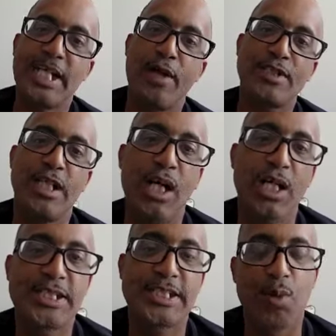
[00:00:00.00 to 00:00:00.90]
seriously,
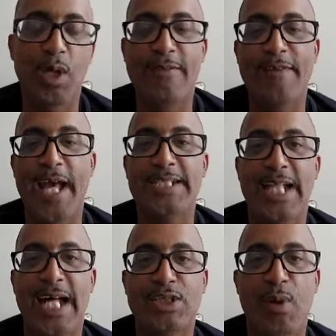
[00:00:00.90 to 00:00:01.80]
uh, one of the
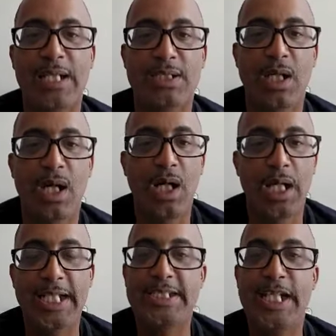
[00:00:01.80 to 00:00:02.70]
things that I try to
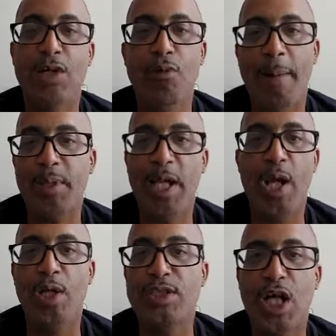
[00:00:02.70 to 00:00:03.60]
instill with my
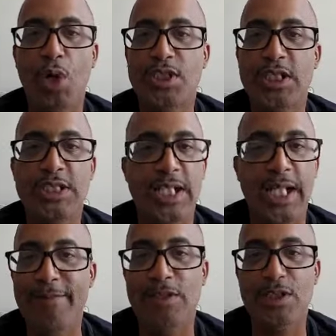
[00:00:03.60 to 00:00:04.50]
players, coaches,
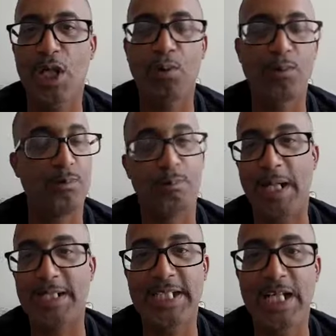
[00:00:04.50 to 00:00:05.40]
even, you know,
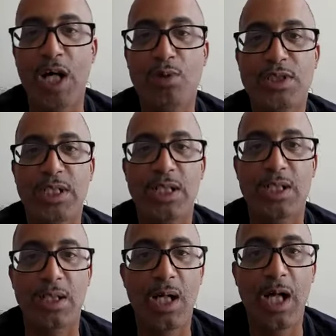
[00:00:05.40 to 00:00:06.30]
myself, coach,
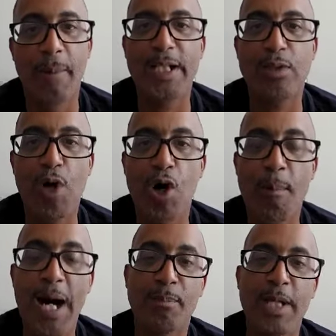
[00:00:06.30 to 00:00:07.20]
uh, being a
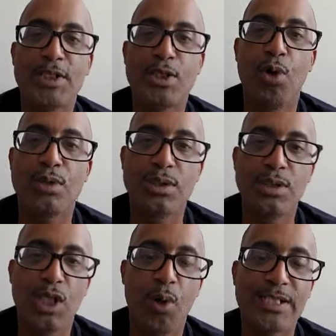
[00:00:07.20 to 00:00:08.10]
role model mentor,
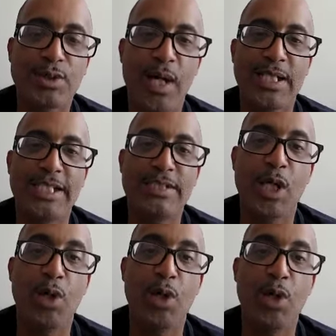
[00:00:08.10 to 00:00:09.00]
you know, I try to let
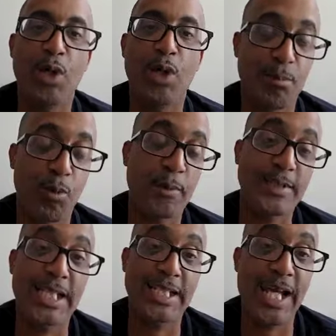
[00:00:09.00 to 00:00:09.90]
them know life is one of
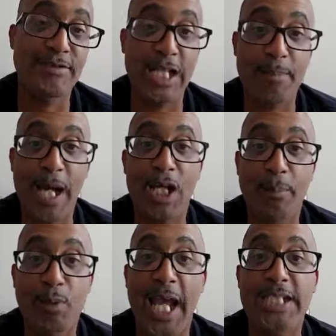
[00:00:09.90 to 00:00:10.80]
my things. Life's all about
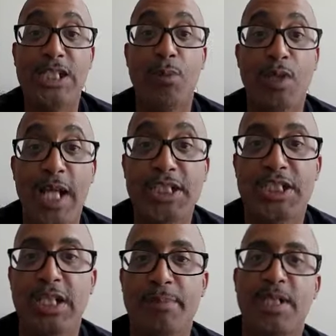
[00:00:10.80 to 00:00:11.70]
communication and
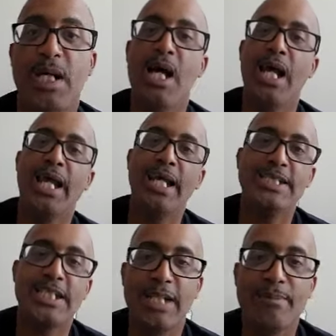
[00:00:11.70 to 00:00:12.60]
relationships.
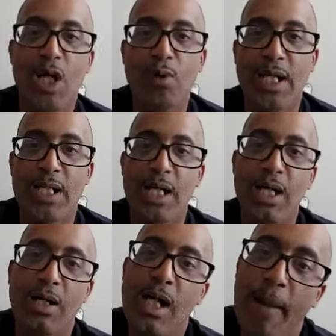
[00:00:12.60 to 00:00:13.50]
And just let them know that
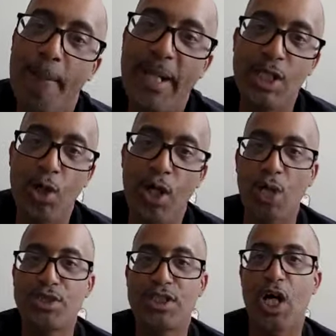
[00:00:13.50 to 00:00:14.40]
uh been
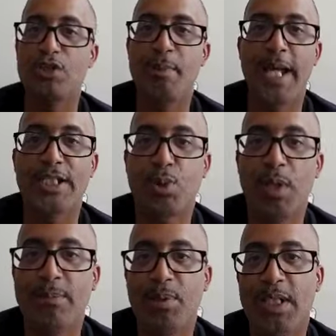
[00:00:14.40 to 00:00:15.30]
Coach Jones, man,
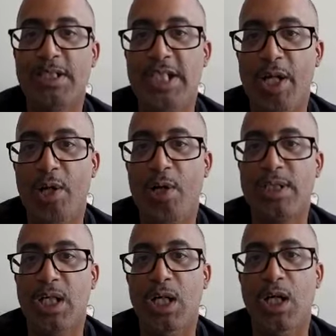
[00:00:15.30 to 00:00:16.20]
20 plus
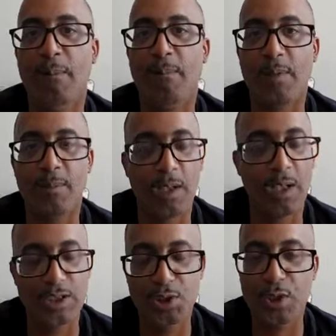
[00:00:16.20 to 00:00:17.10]
years. Uh
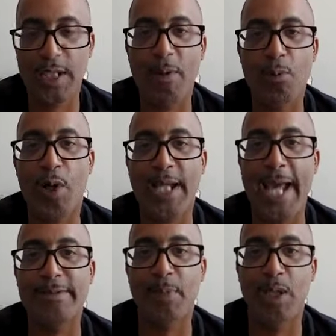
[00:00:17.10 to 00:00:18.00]
uh used to let me work
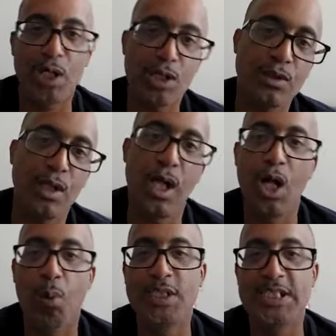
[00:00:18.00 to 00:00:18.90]
camps. My uncle
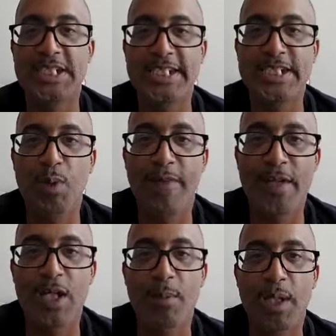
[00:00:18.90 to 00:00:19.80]
was assisted
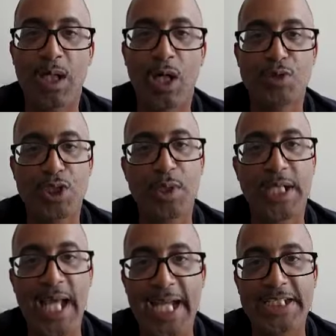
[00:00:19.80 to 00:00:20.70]
with them uh, on uh, two
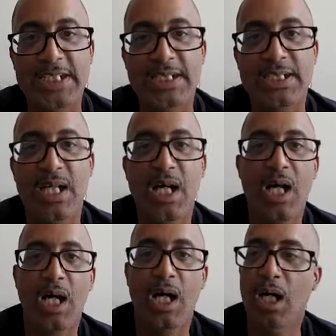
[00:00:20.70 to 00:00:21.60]
occasions.
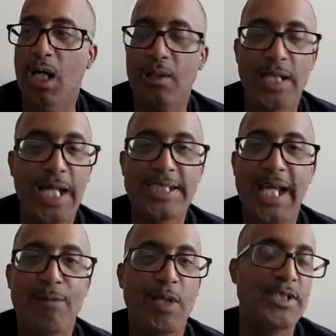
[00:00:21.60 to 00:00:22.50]
Uh, like I
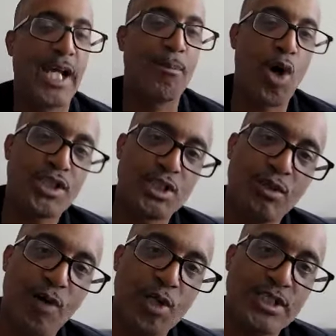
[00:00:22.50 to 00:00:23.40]
said, when he was at Marshall
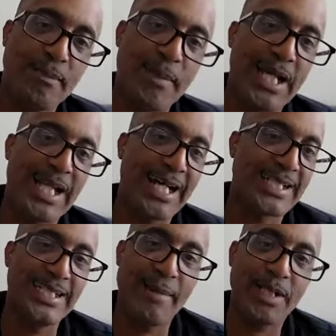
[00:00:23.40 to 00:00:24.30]
University, man, I,
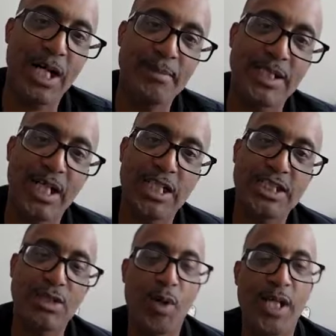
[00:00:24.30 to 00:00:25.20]
he let me come to
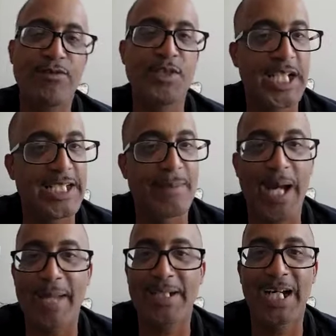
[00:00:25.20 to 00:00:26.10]
Huntington, West Virginia,
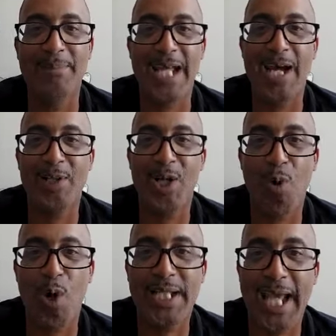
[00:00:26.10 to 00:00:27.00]
baby. Come down there,
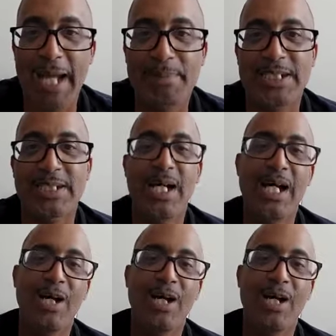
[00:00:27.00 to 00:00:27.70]
work camps. And